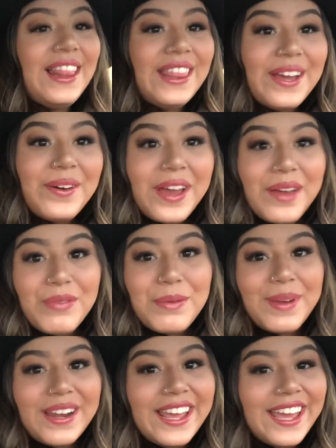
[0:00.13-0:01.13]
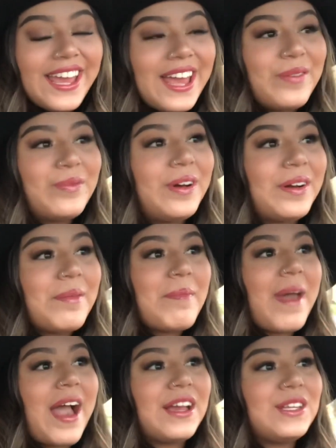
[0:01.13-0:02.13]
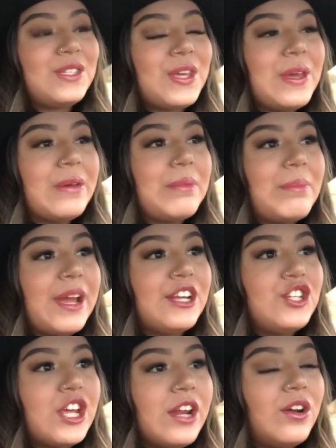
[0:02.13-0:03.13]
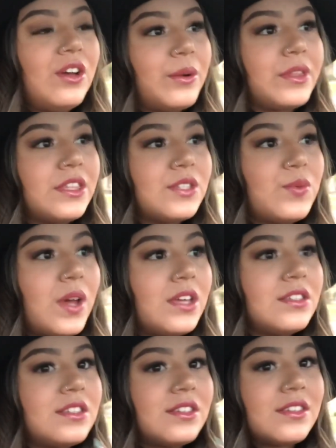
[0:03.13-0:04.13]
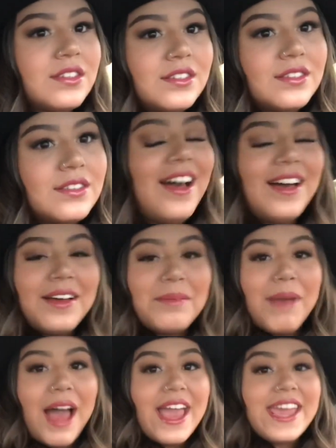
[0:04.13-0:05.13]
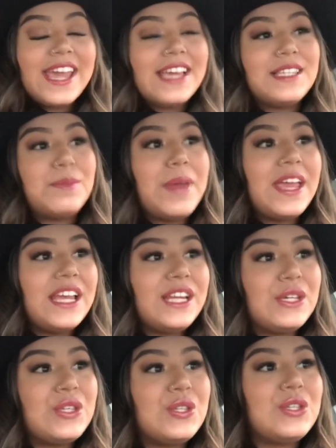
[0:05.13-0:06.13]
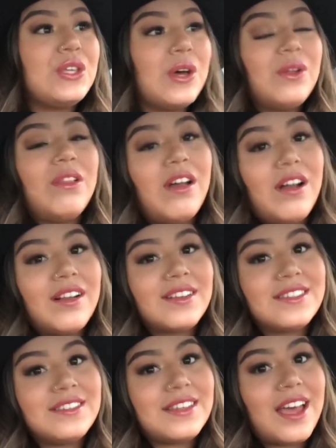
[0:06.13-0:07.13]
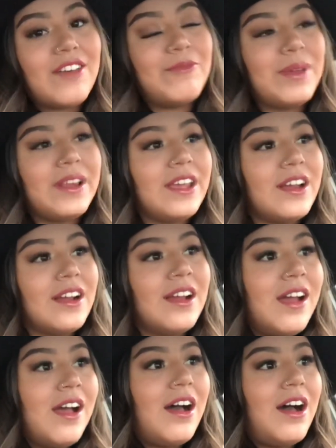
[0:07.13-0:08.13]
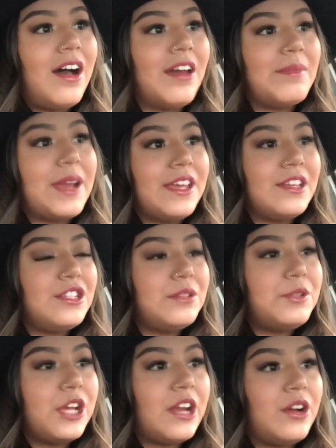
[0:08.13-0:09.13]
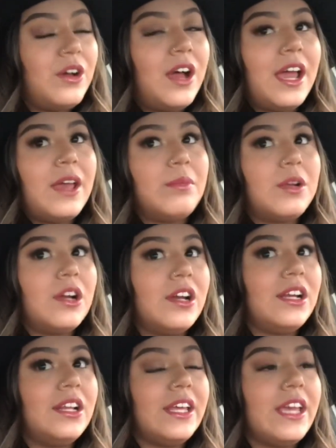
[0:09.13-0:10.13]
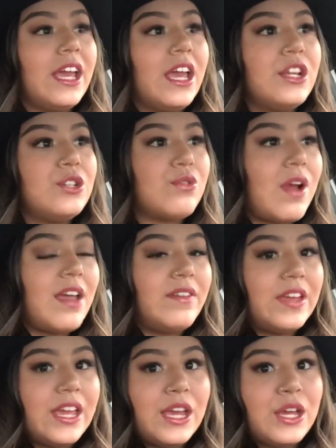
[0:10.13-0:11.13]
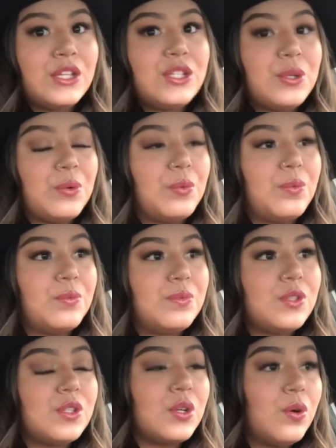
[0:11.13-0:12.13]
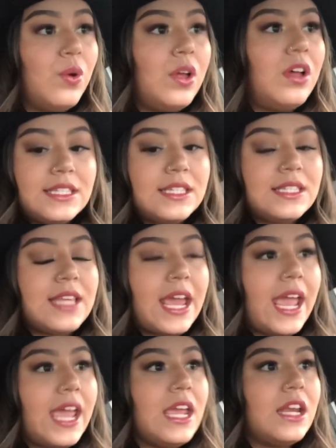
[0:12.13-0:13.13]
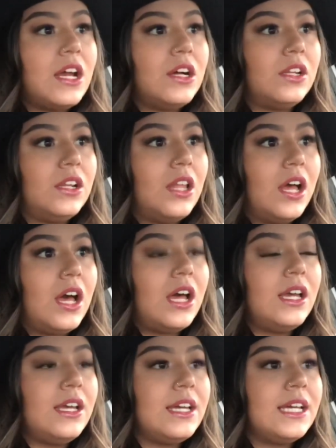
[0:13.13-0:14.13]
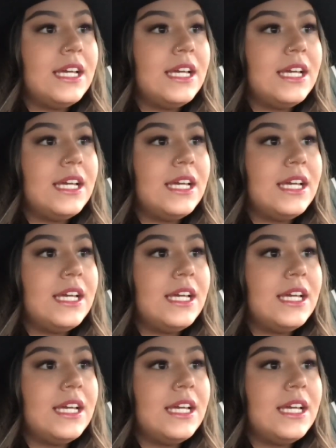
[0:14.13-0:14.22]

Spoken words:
Hello everybody and welcome back to my channel. I don't know what this was. It has been so long since I've been here on my YouTube channel. I am currently driving to school. It's 8 o'clock